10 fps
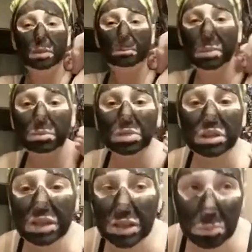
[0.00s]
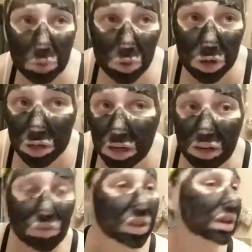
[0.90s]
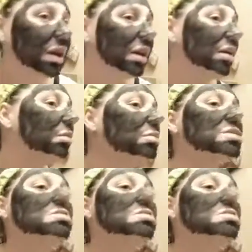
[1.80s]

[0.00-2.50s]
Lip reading: I'm bubbling anymore. I don't think I am.